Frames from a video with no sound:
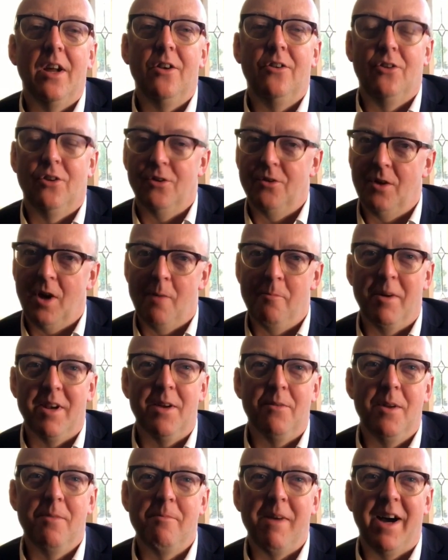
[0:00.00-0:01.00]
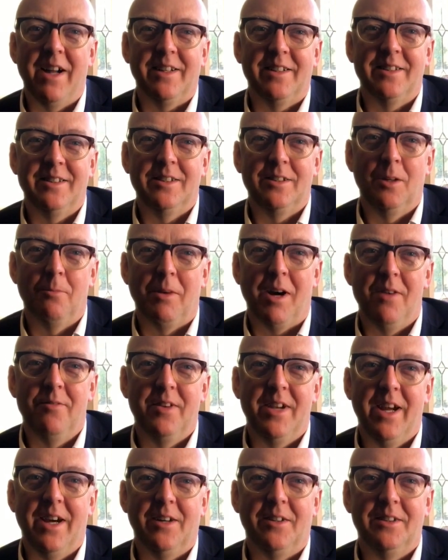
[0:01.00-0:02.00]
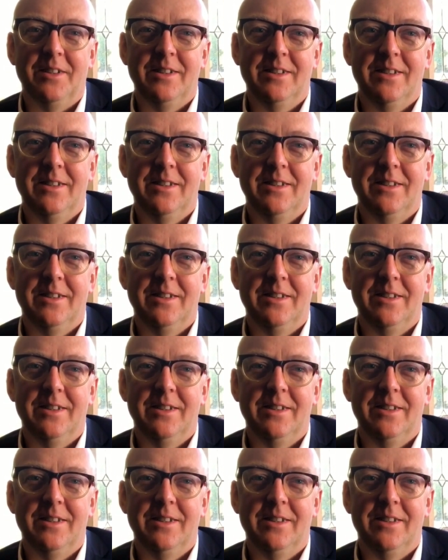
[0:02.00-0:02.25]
to A Minute with Matt. Goodbye for now.